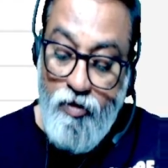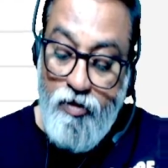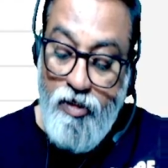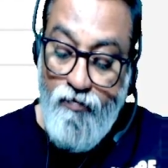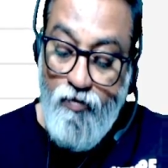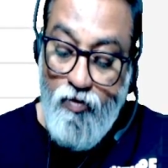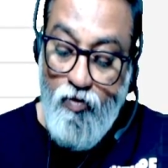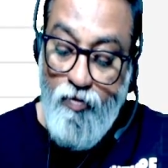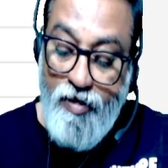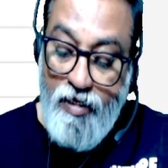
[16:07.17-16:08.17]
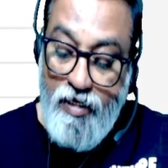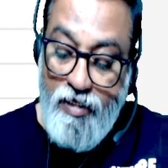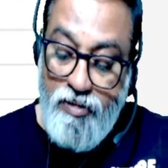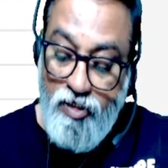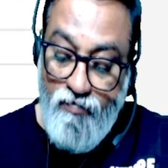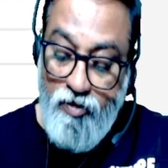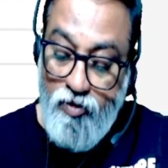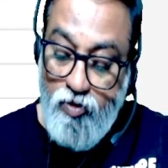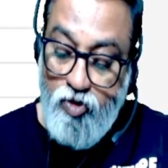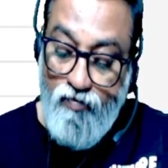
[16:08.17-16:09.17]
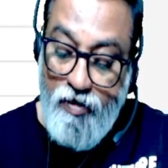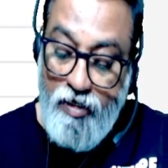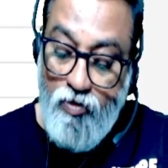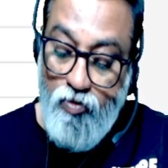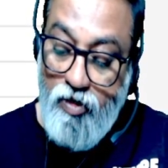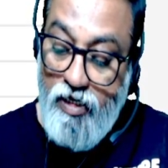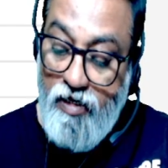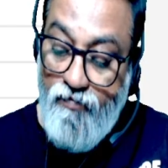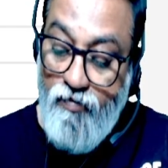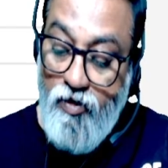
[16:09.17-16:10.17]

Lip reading: Therefore, omega is equal to square root of